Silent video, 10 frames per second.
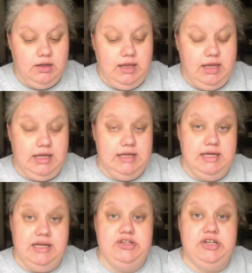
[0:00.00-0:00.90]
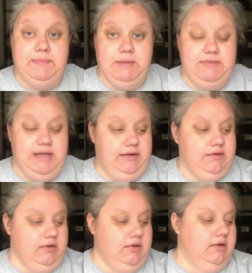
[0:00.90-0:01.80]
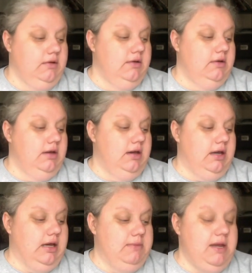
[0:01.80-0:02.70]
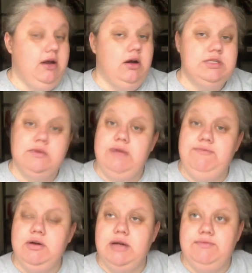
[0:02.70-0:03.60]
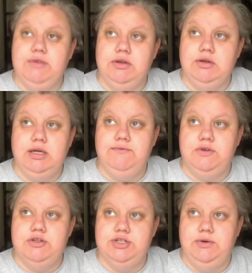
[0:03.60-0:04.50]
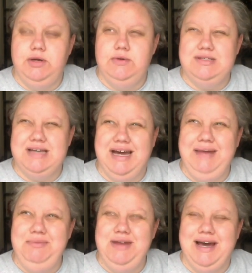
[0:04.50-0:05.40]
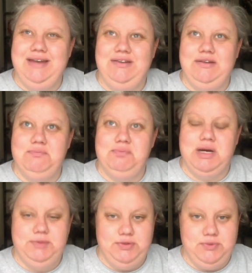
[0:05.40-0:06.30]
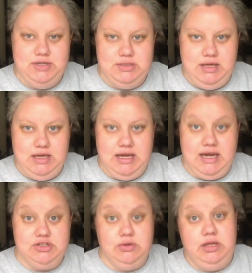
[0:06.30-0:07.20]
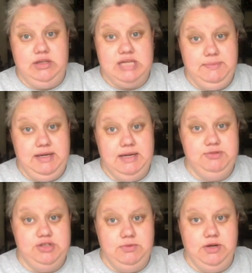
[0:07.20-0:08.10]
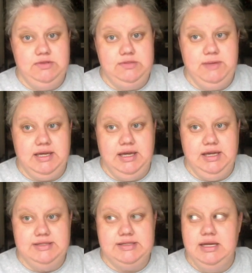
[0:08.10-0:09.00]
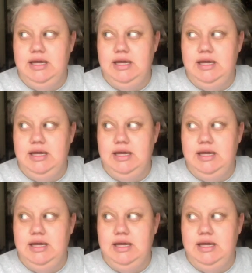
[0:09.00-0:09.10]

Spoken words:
and a shop update. And also, if you're ever looking for show notes, I'm not probably going to be actually typing up show notes because